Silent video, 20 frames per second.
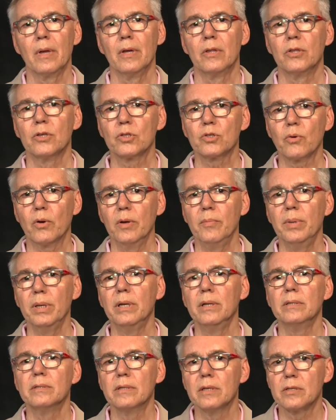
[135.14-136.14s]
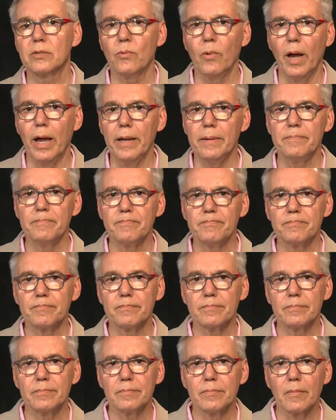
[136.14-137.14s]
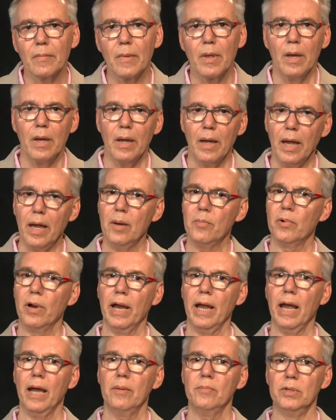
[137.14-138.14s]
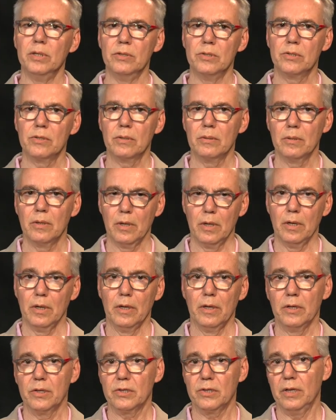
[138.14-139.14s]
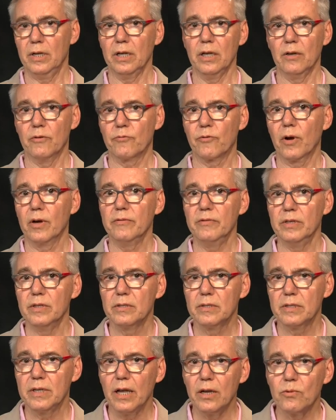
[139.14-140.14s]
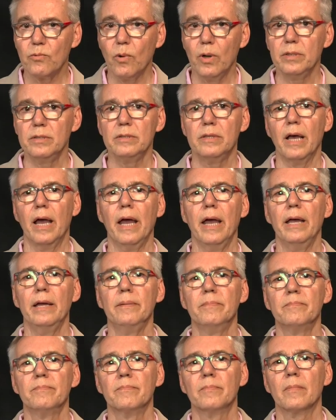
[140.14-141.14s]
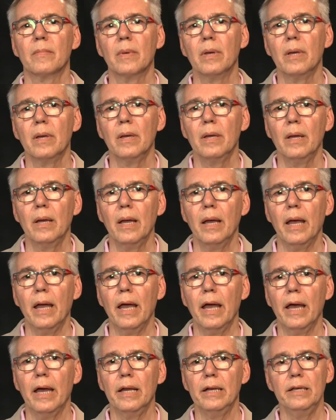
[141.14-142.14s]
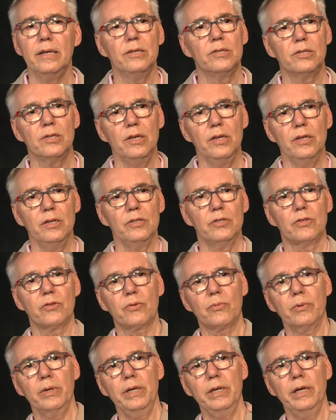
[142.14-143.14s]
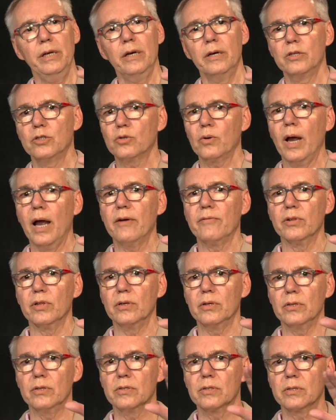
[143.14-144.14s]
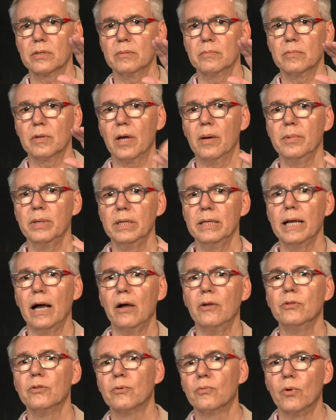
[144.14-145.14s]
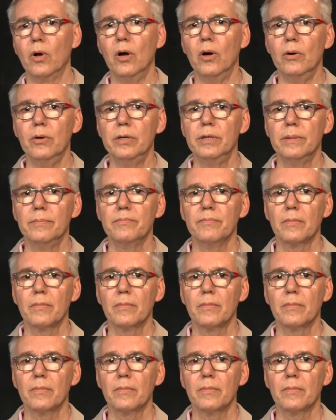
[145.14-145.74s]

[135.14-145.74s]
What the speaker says: The story begins this way. Abraham is sitting in front of his tent one day, and he sees three travelers coming down the road.